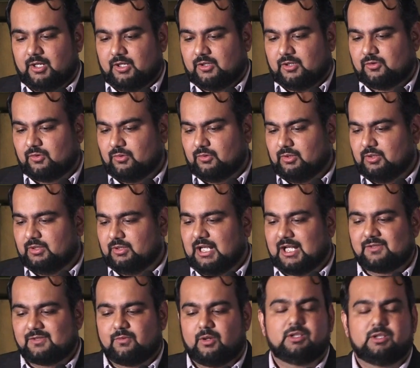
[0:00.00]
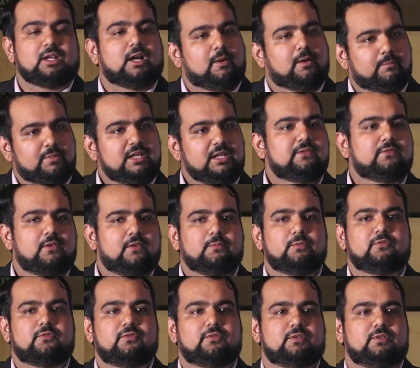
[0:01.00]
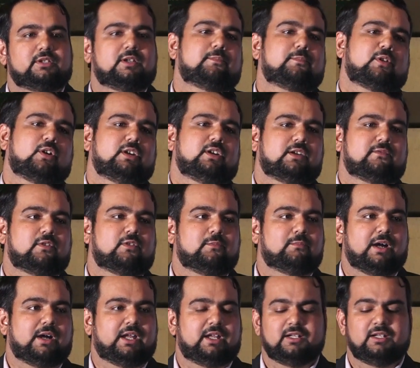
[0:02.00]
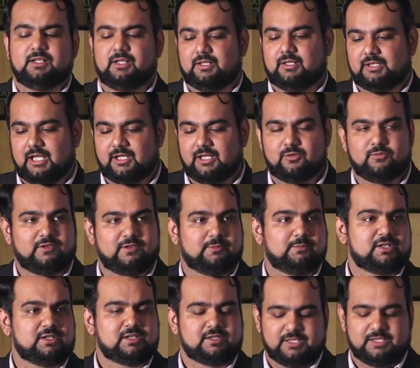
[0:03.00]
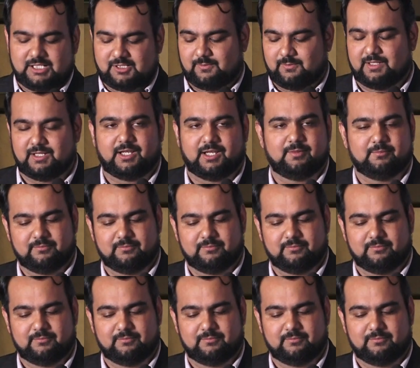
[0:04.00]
So that's what a brief of the product from my end. Thank you very much. That's my time.